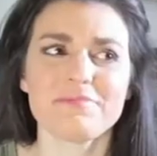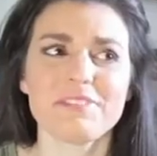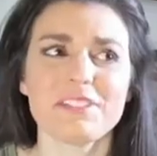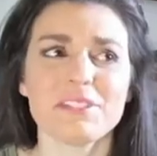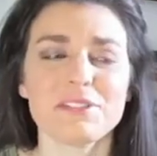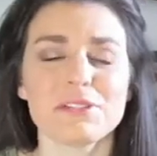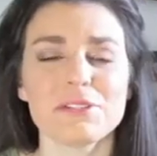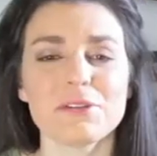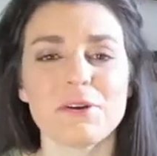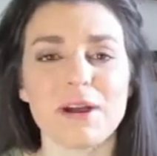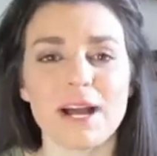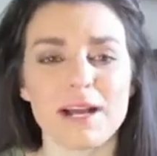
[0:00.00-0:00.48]

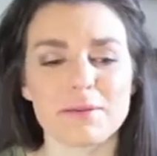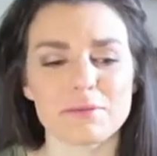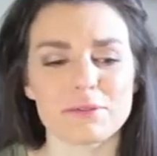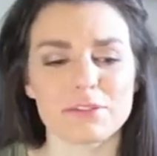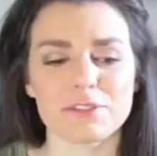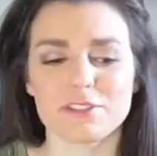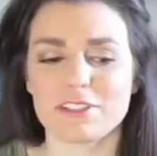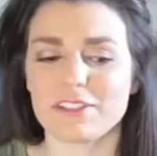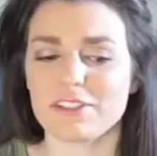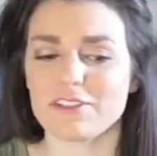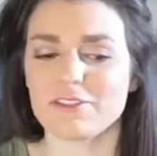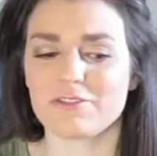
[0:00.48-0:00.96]
So
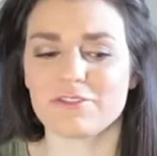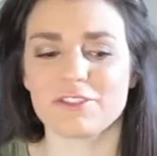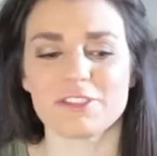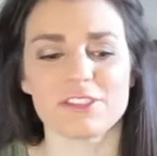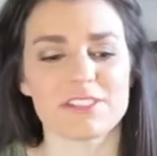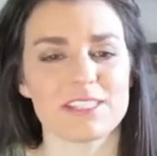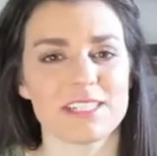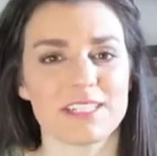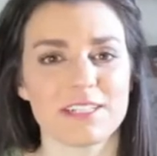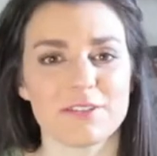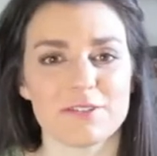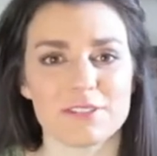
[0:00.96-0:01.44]
absolutely the
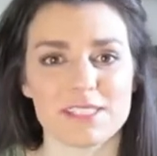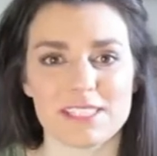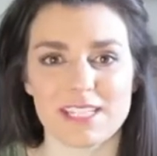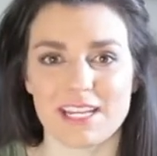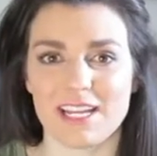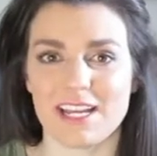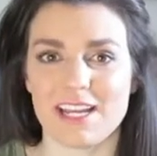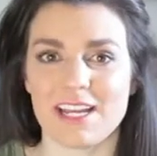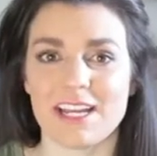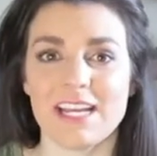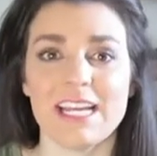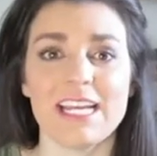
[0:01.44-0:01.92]
first thing I would
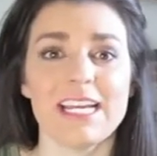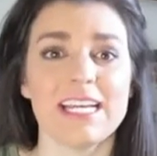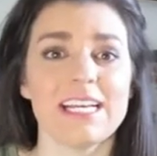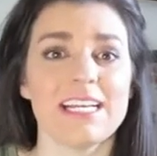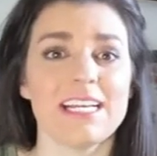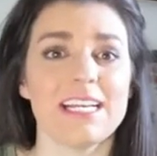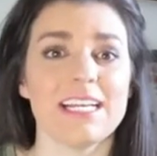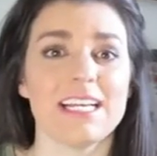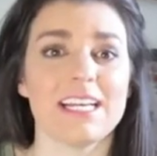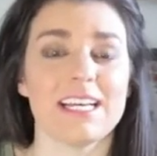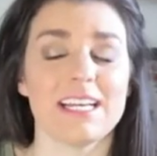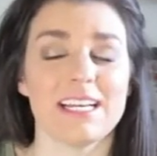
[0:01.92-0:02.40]
say
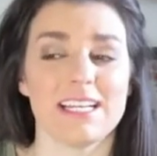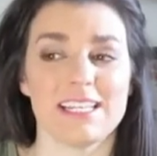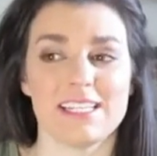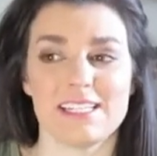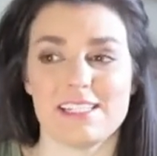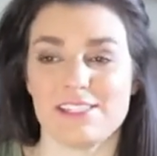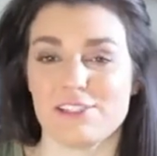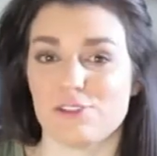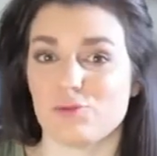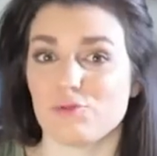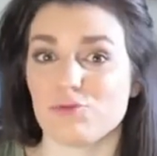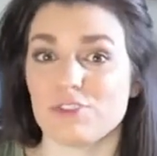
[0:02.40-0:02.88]

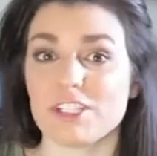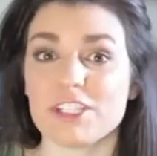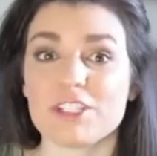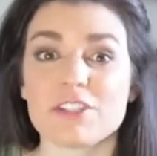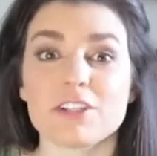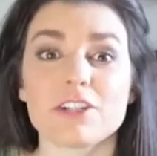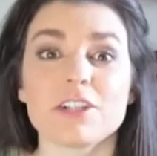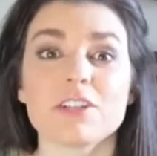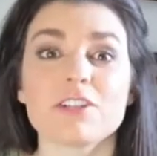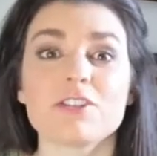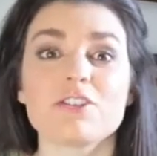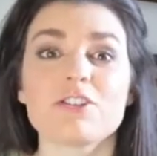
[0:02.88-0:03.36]
is
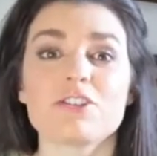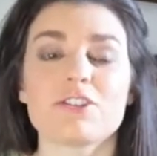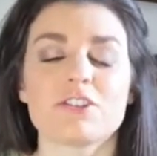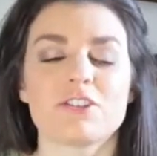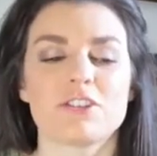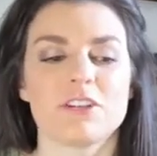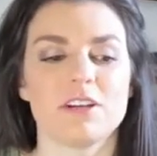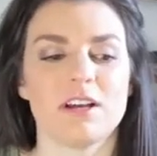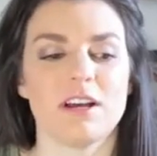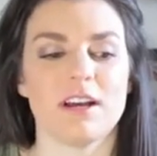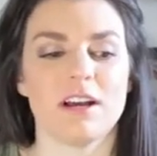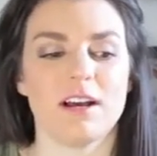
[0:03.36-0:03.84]

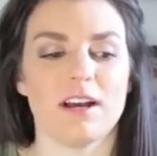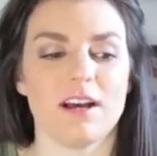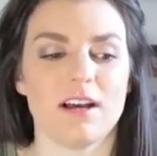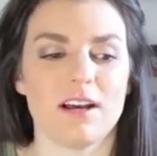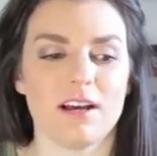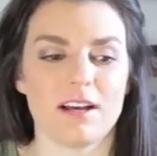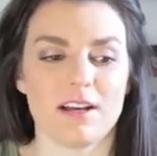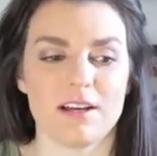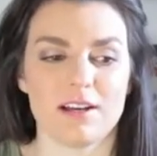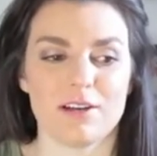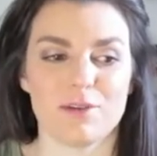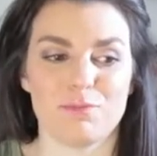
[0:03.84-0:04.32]
research,
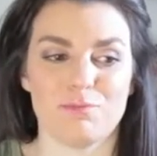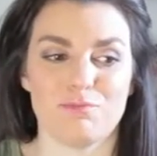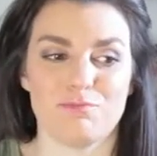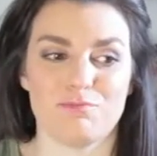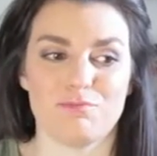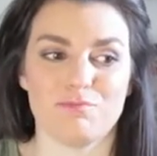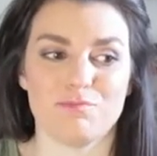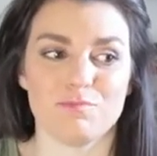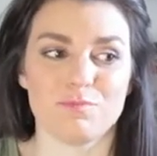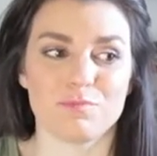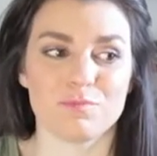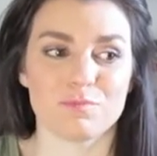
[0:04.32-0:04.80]

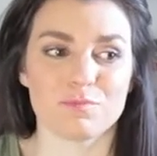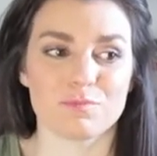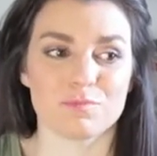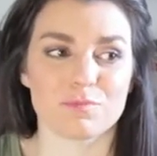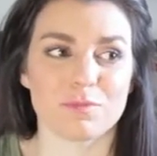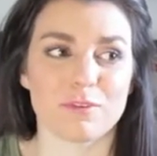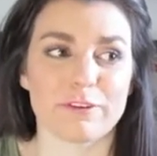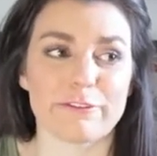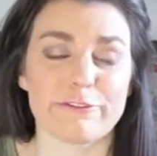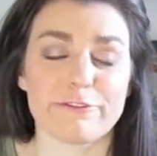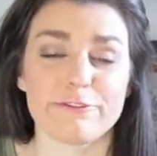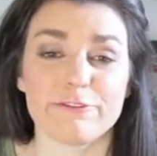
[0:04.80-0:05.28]

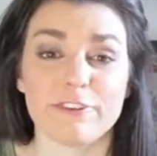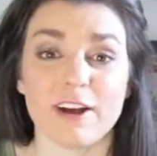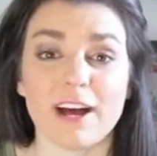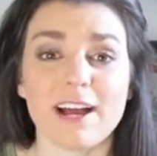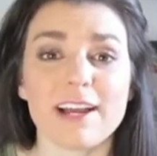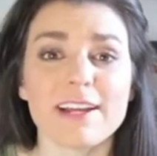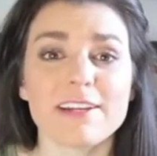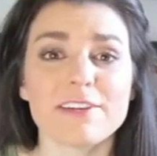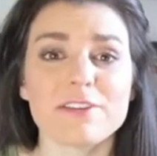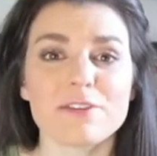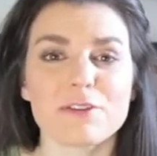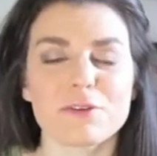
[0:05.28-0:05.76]

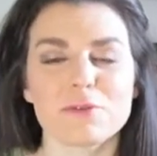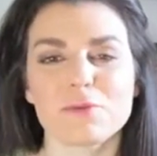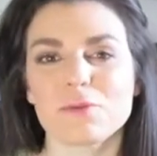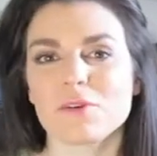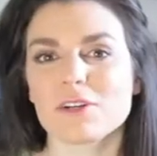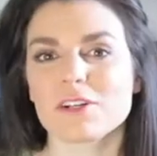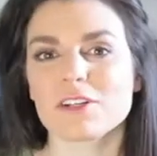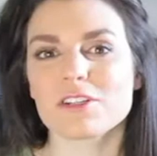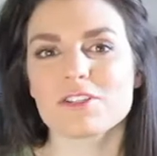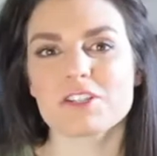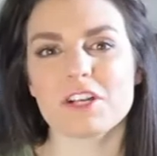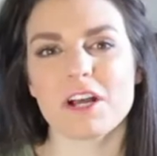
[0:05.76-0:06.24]
find the
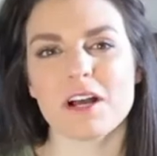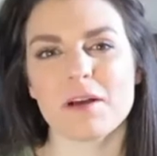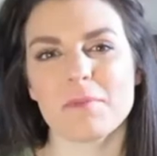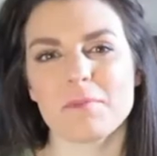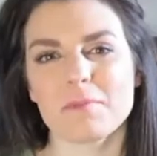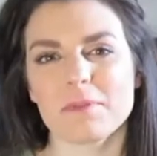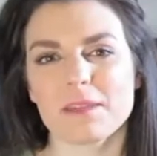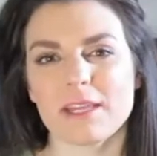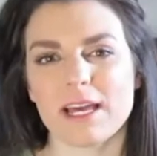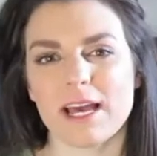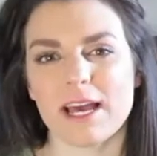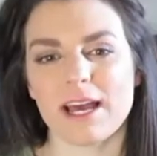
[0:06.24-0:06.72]

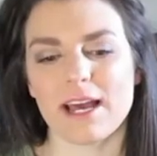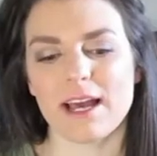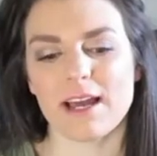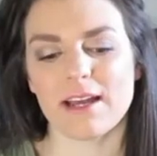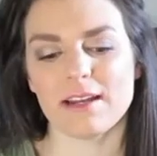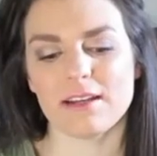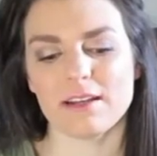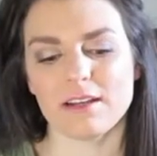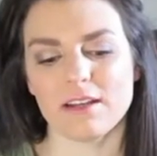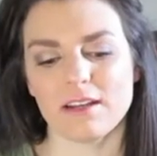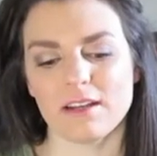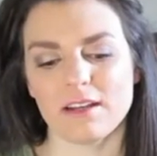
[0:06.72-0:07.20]
workshop
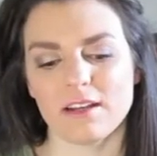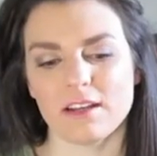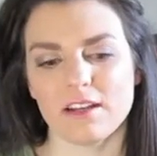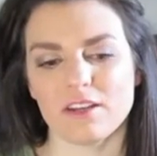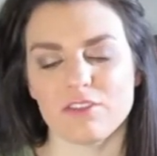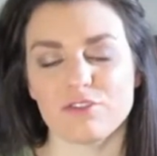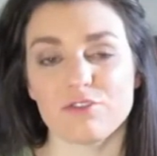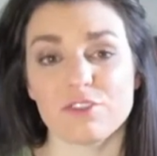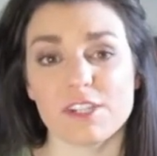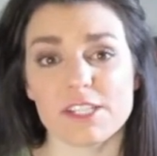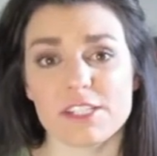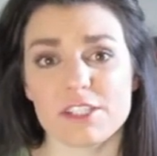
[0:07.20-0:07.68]
that
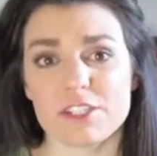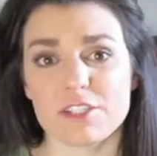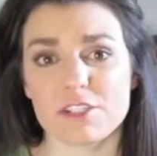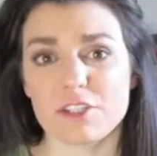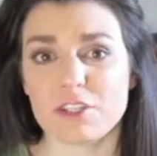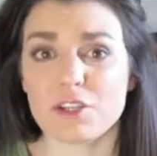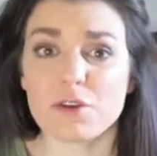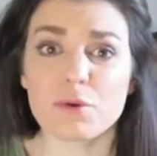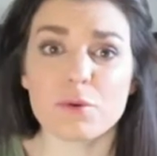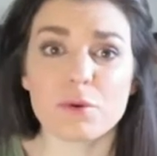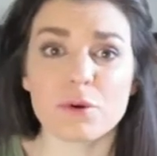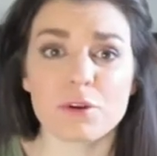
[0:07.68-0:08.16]
fits
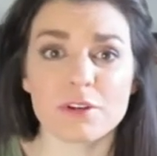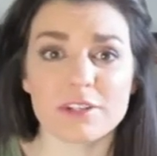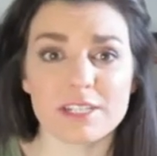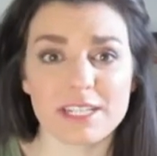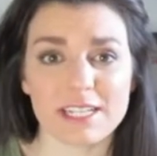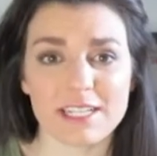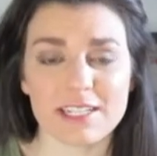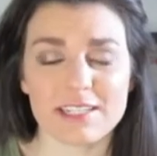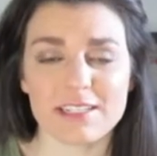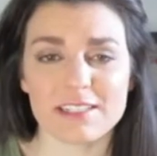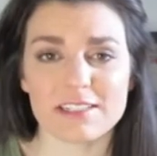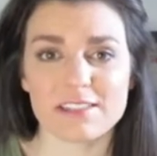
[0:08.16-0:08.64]
your
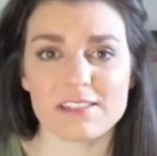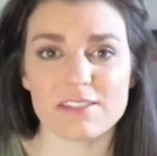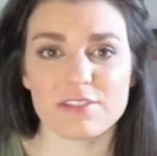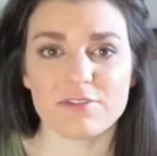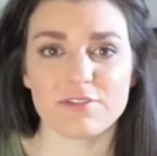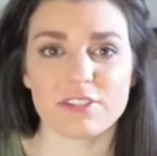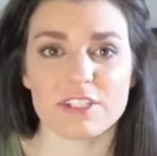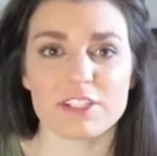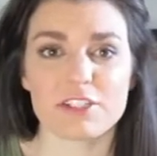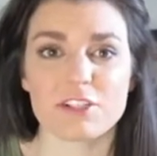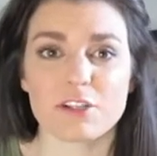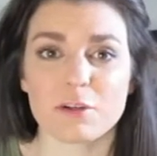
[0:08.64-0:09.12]
needs,
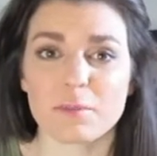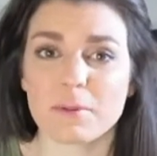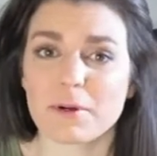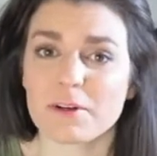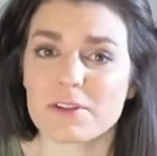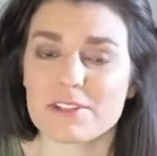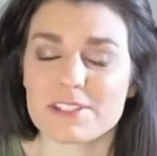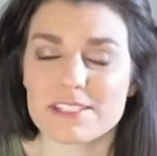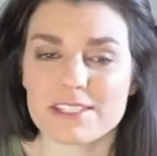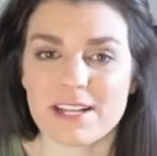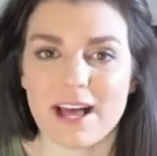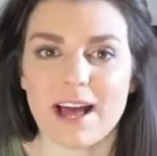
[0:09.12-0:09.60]
fits your
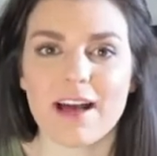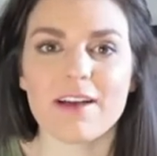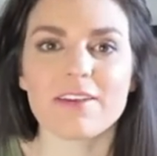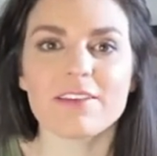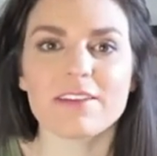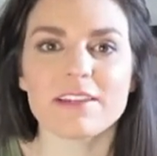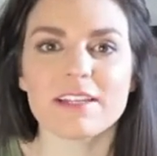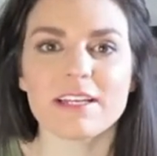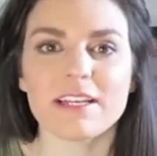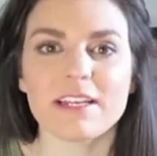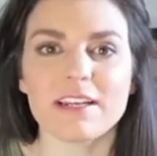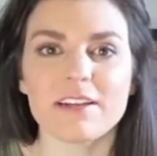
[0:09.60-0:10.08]

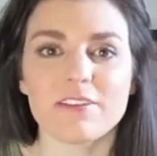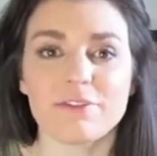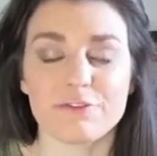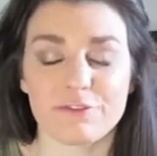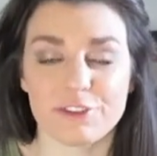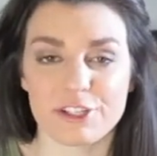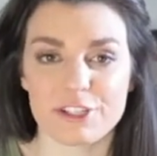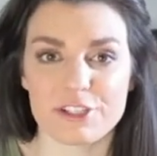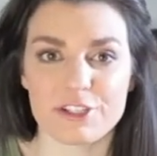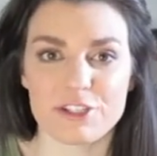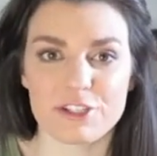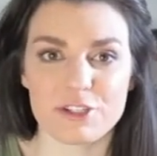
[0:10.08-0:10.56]
personality,
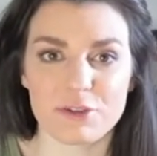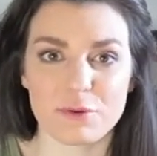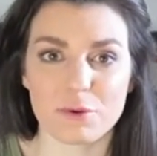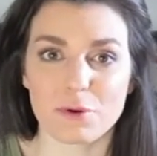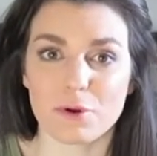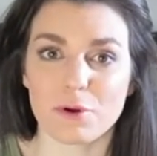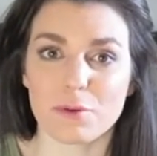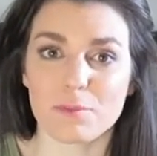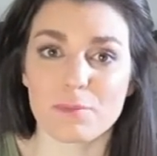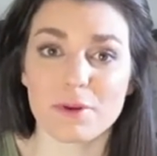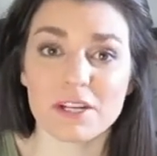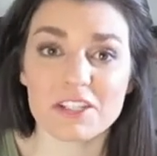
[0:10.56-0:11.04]
fits
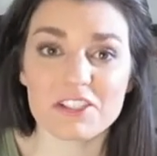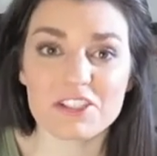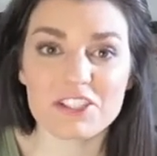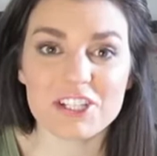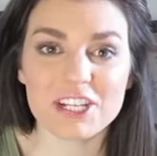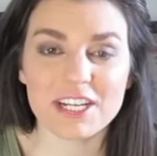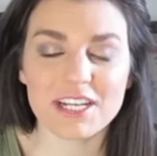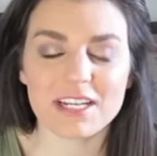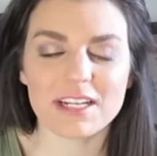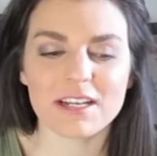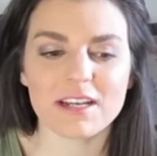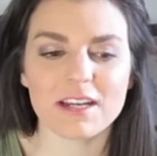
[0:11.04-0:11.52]
your
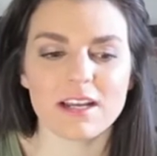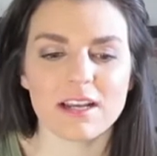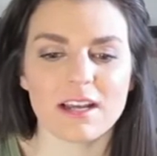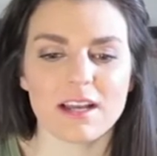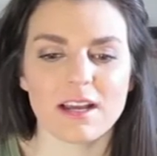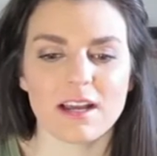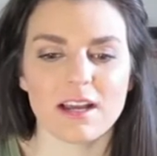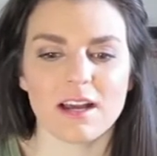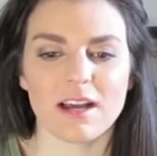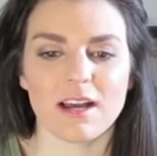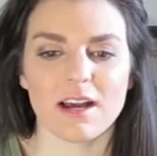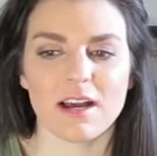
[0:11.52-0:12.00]
budget,
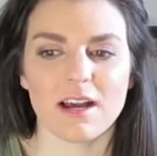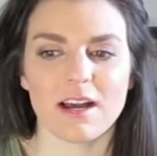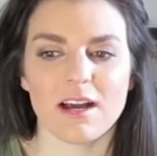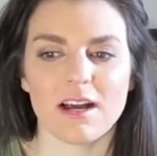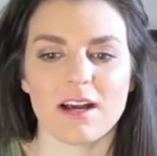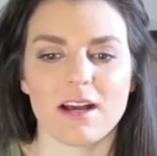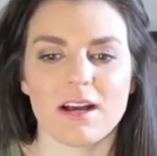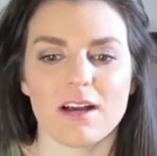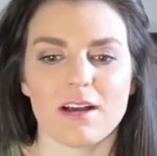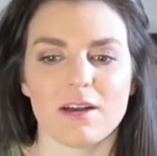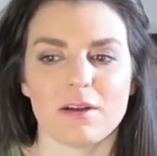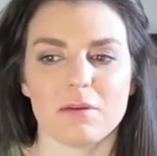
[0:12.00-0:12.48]

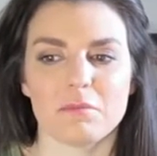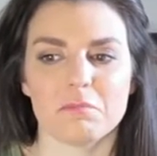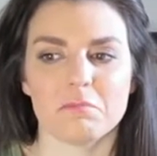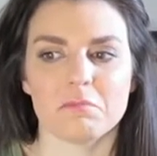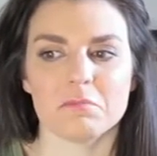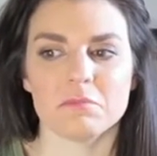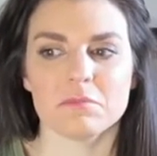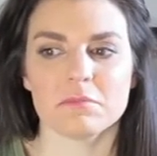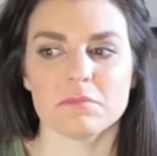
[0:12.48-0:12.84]
sign